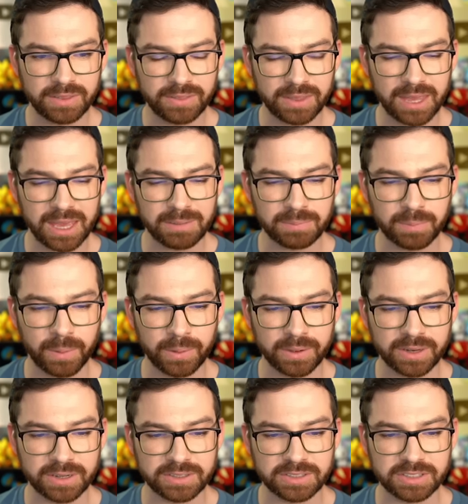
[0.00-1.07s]
In the game,
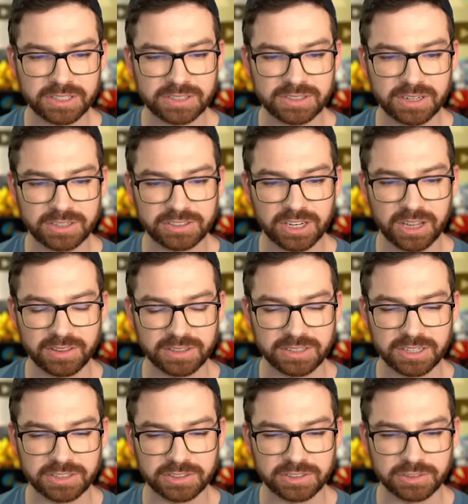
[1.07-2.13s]
Pokedex suggests that a child that
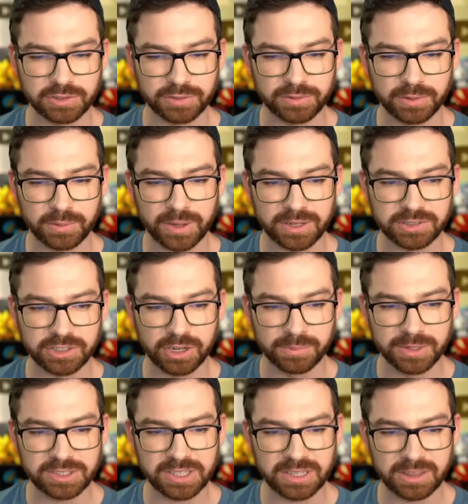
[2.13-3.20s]
touches a Drifloon will actually go
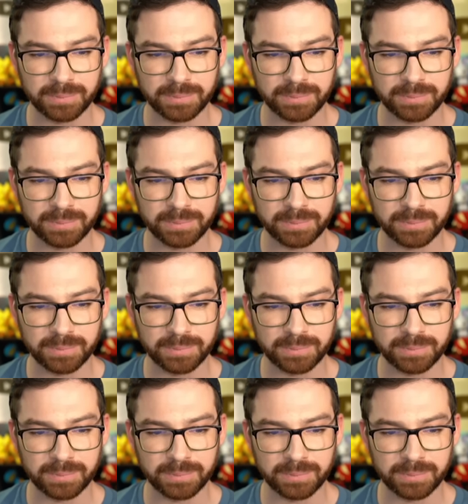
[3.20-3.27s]
missing.